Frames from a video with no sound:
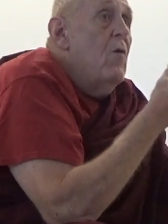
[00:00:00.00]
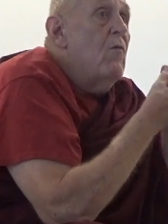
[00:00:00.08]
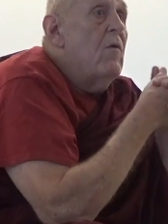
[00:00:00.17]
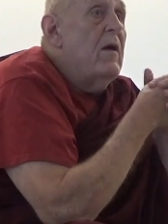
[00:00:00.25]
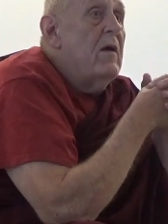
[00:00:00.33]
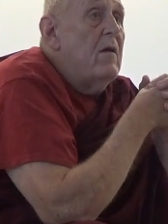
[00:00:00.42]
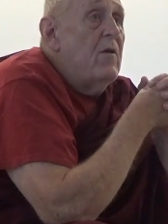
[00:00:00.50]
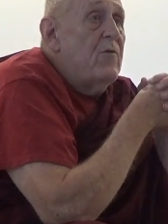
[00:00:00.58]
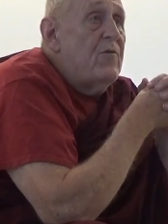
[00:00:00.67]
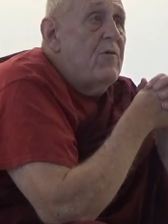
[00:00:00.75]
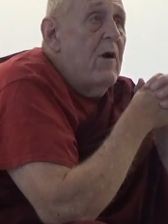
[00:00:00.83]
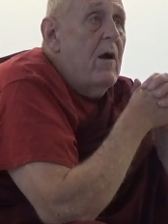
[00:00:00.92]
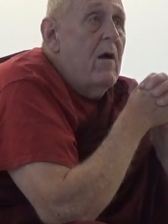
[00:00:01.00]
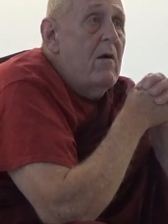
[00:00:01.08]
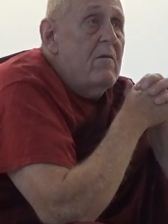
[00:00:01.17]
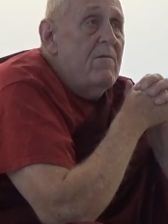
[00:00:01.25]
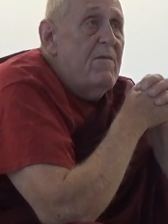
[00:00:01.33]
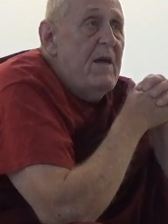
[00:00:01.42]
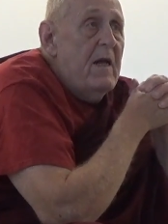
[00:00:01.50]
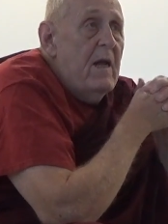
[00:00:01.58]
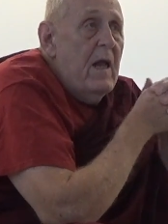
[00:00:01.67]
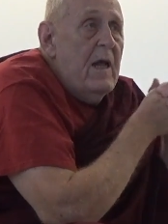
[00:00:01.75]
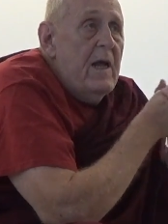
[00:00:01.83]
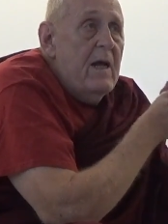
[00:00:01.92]
real strong
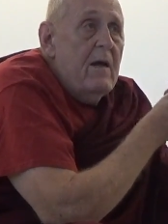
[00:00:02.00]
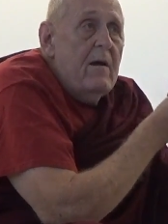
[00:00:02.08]
feeling